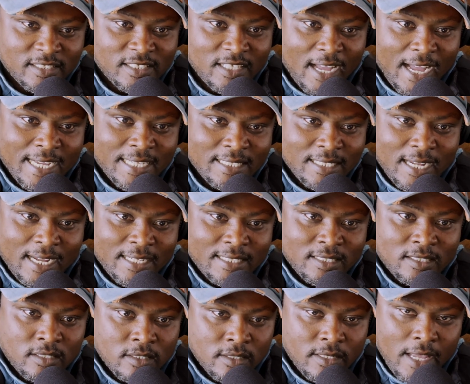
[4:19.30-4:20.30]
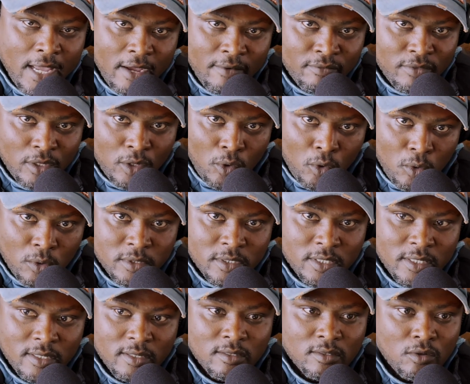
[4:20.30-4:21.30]
I didn't have the
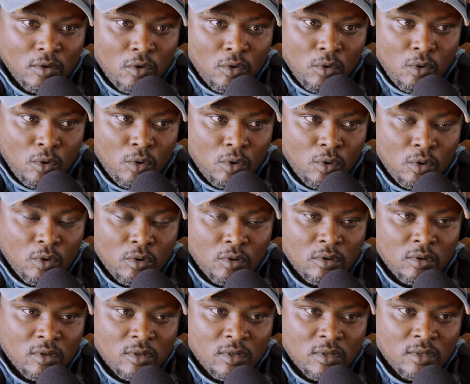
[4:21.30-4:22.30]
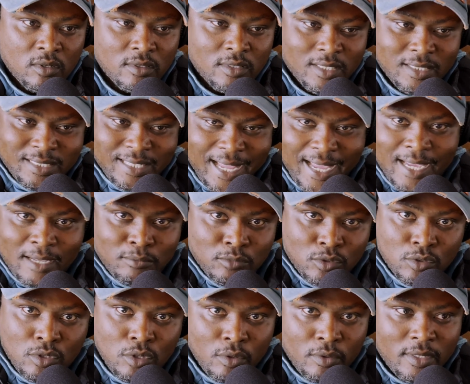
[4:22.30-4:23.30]
content or the time to
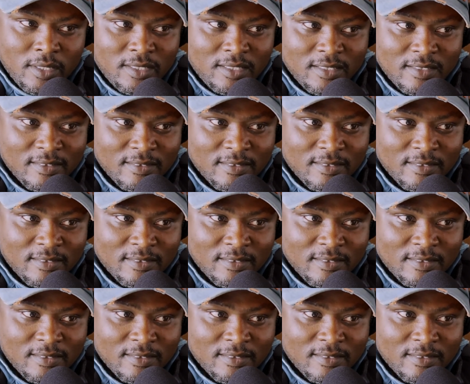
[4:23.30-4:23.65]
do it.